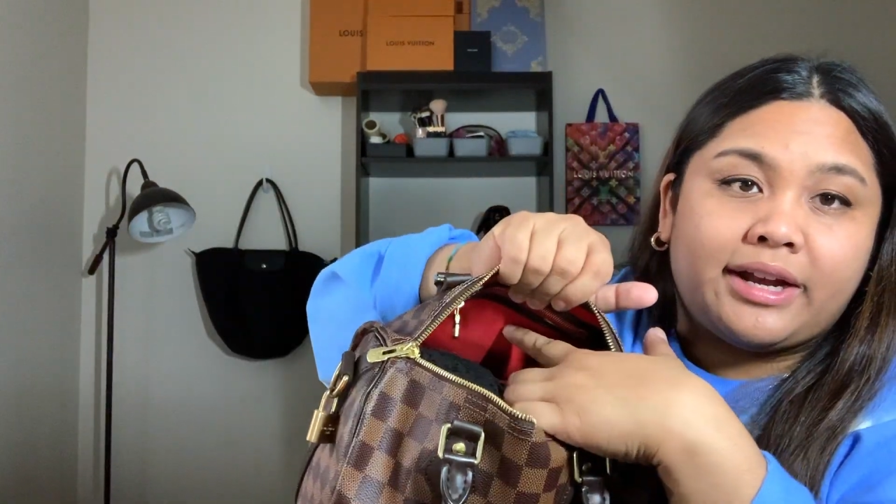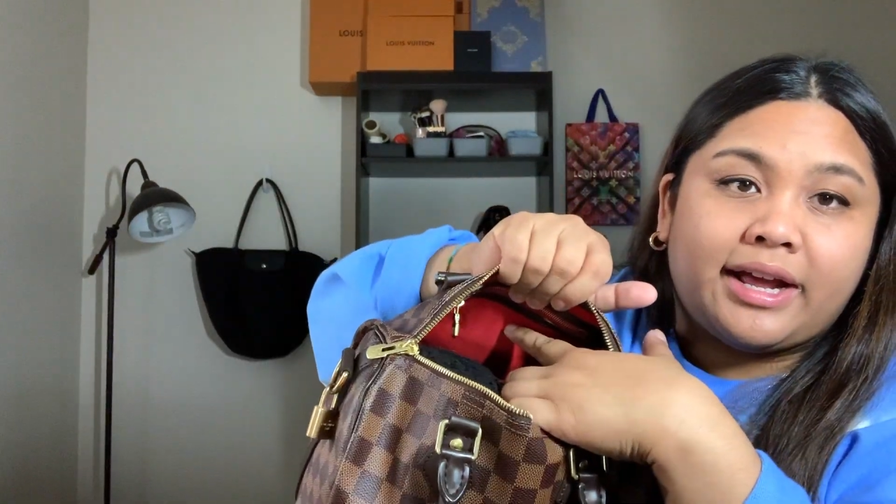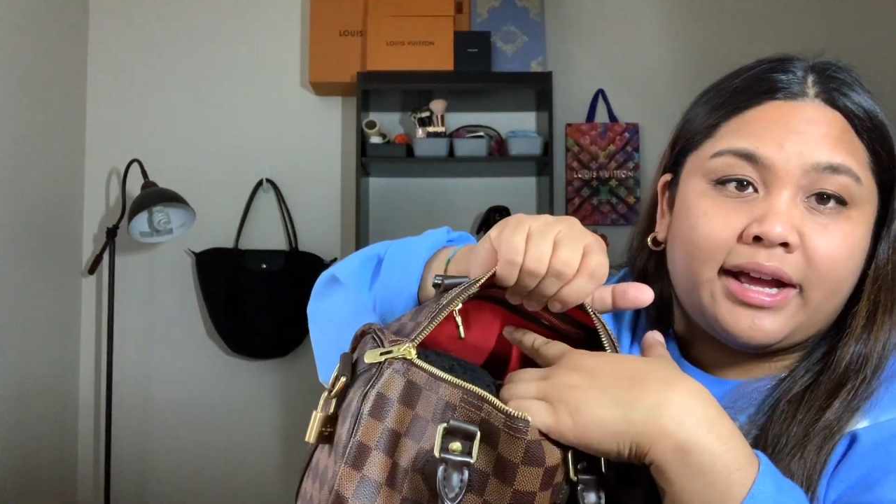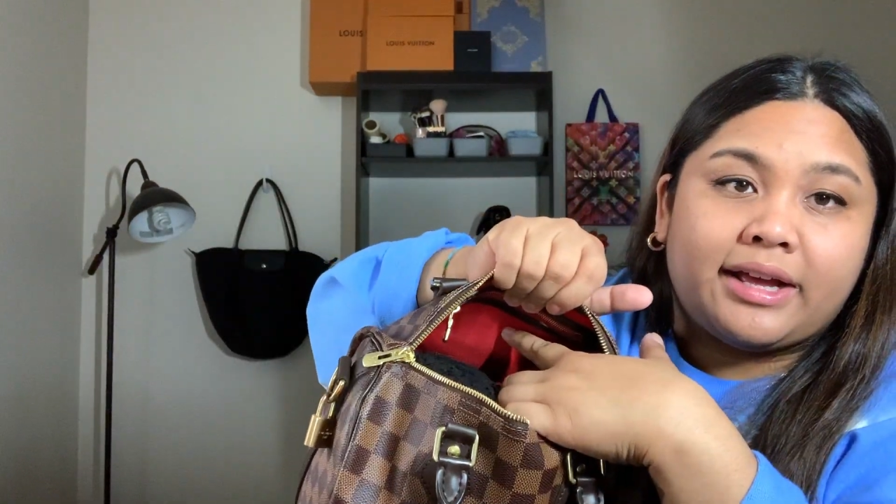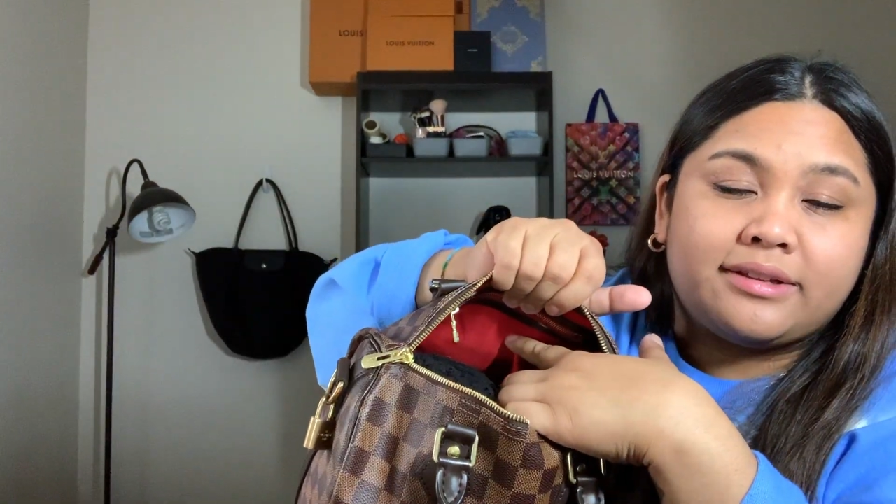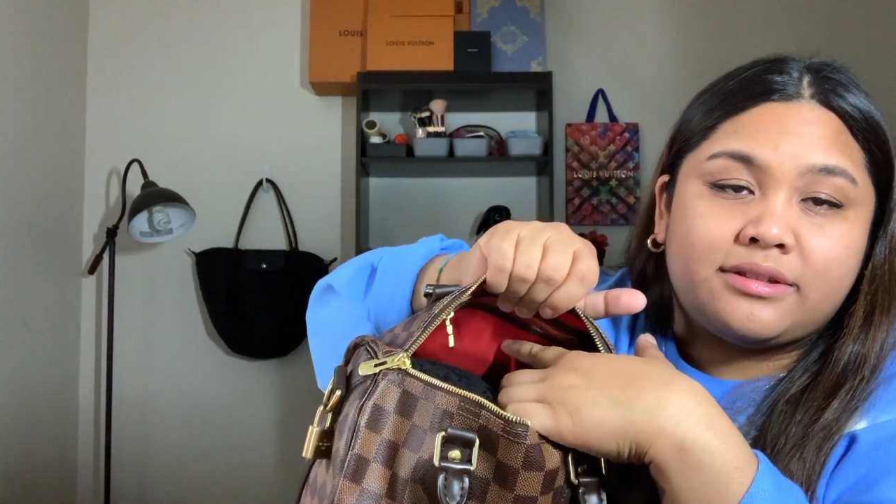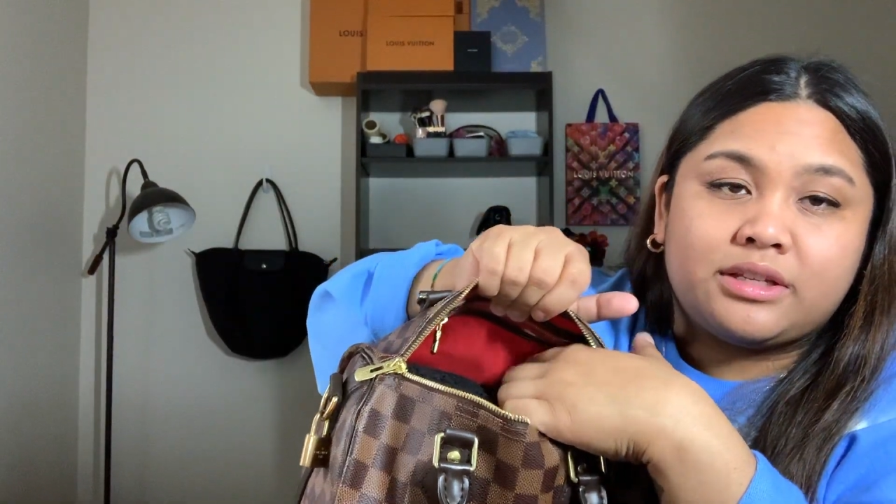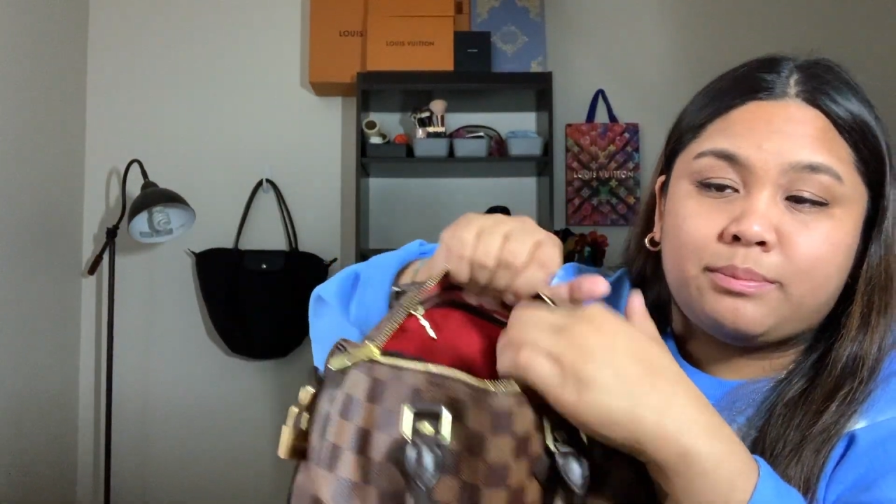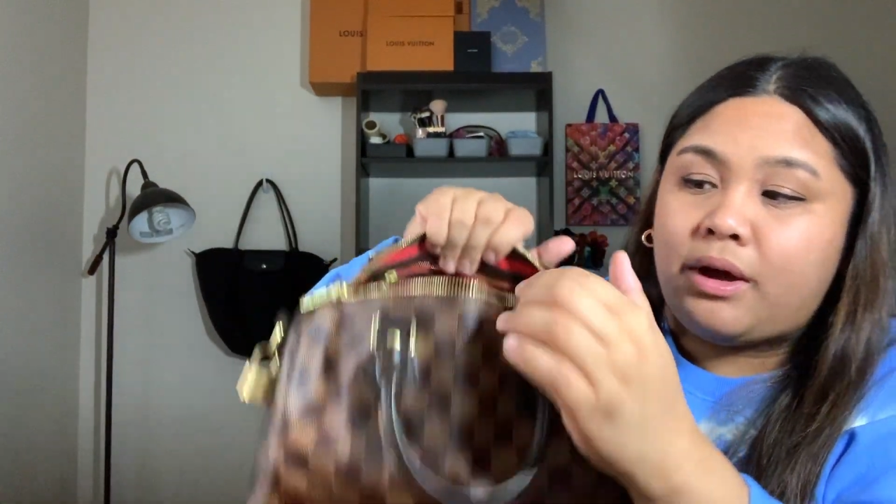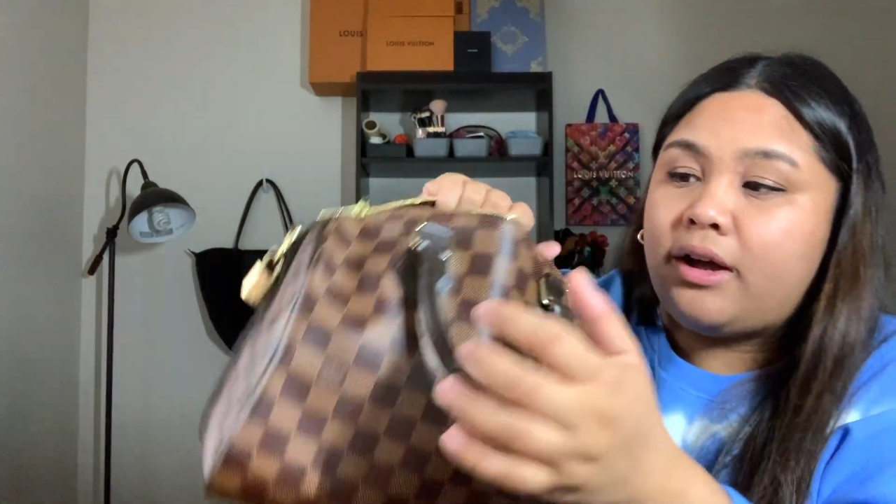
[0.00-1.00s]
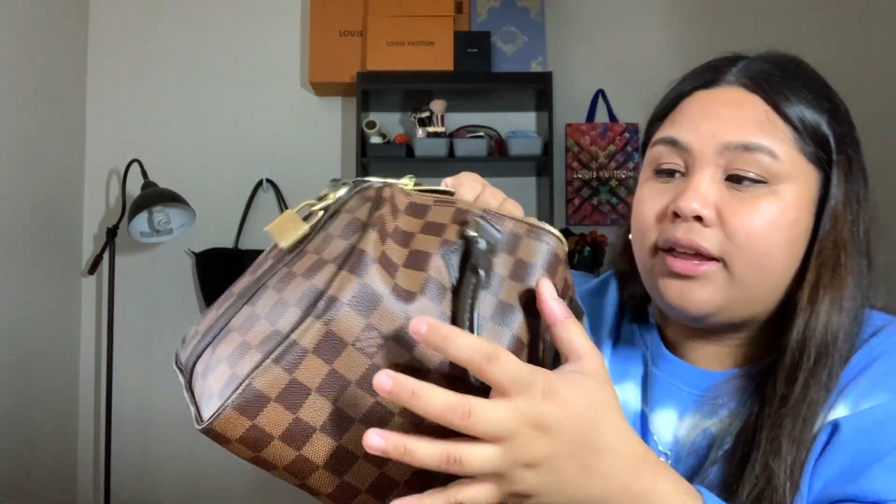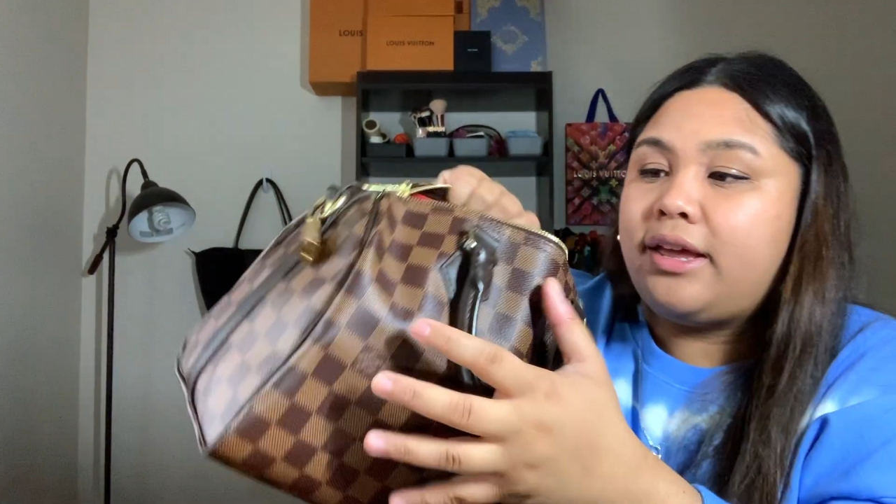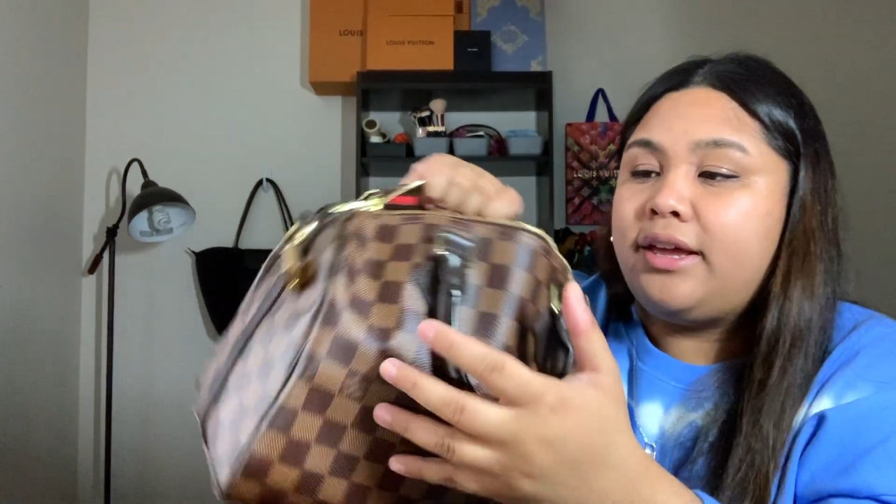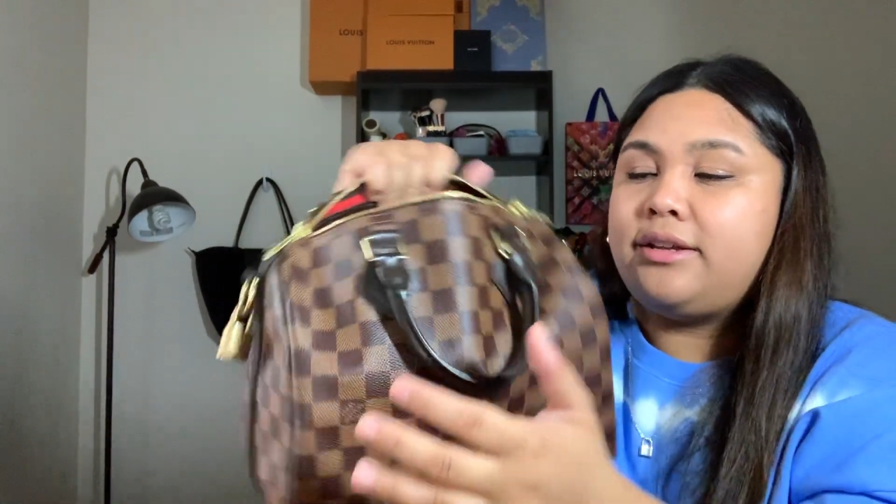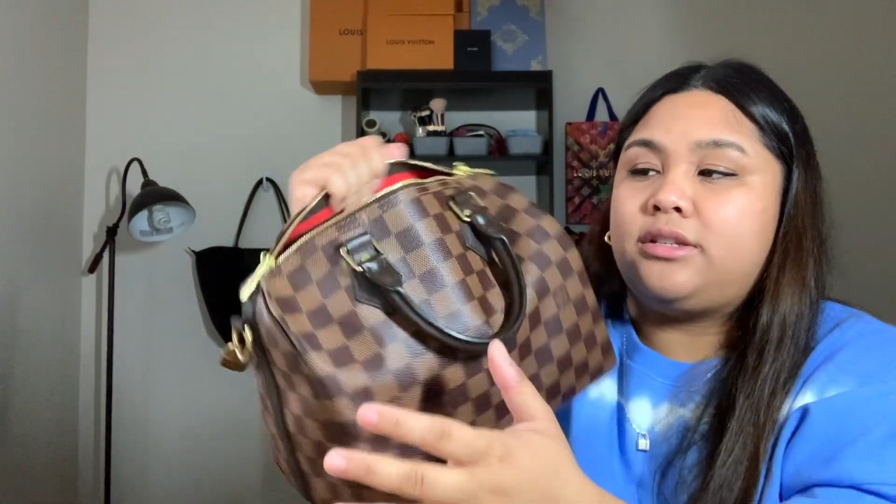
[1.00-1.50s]
It has this
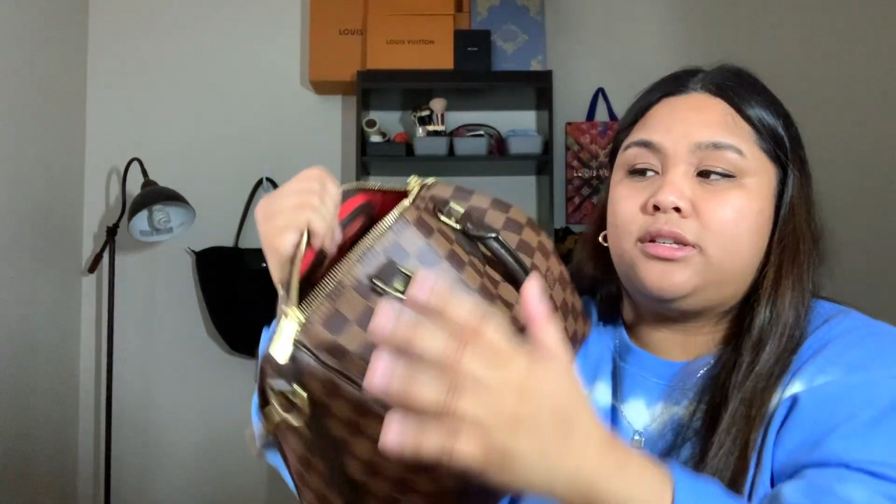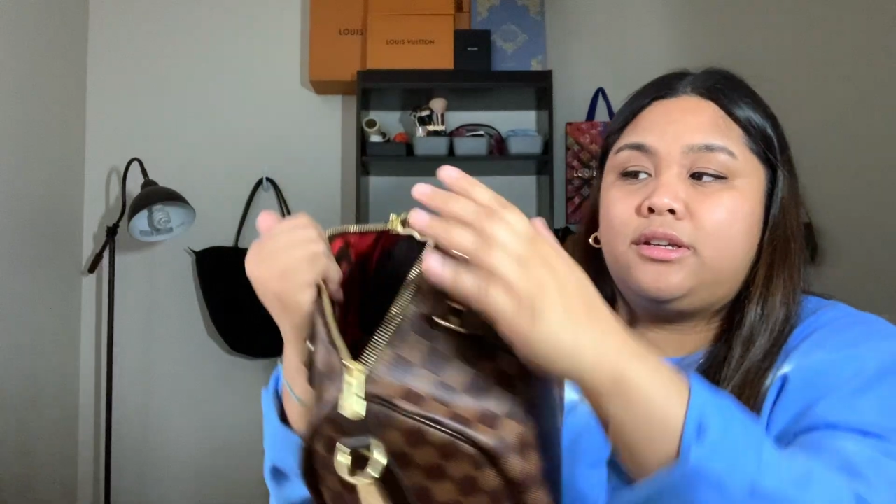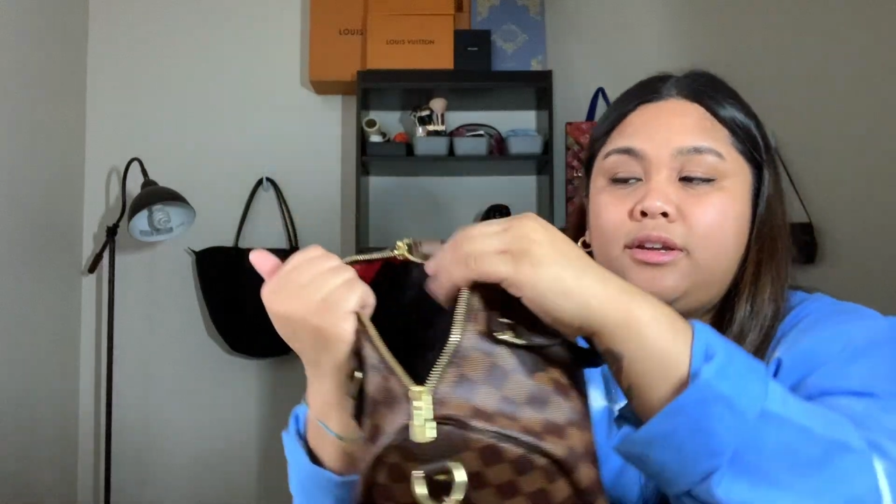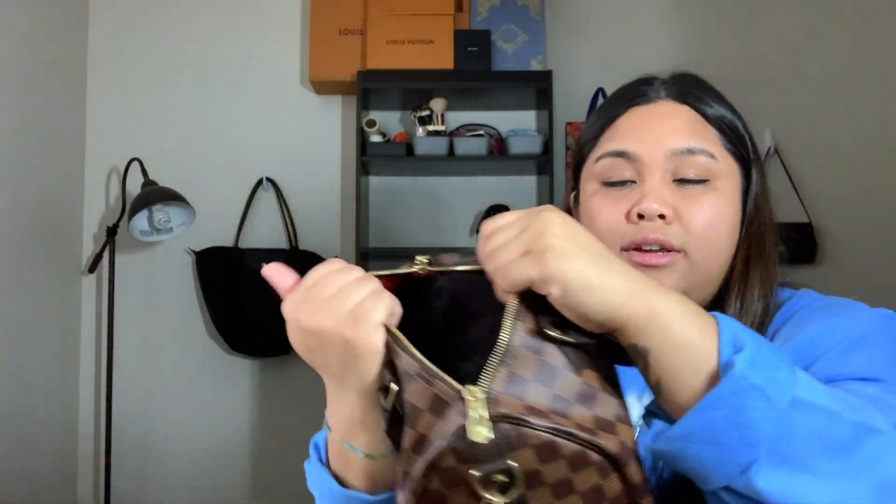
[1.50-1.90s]
pocket